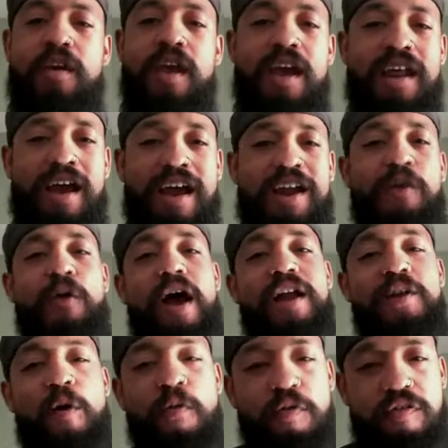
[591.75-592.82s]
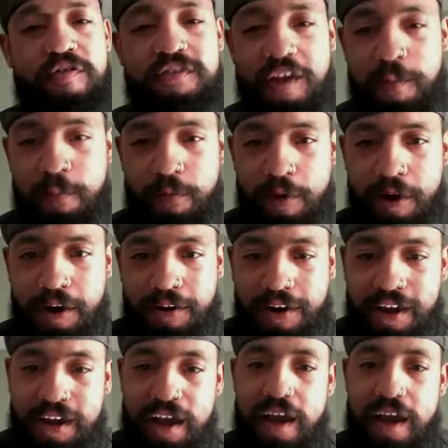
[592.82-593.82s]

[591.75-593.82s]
and I know this is temporary, right?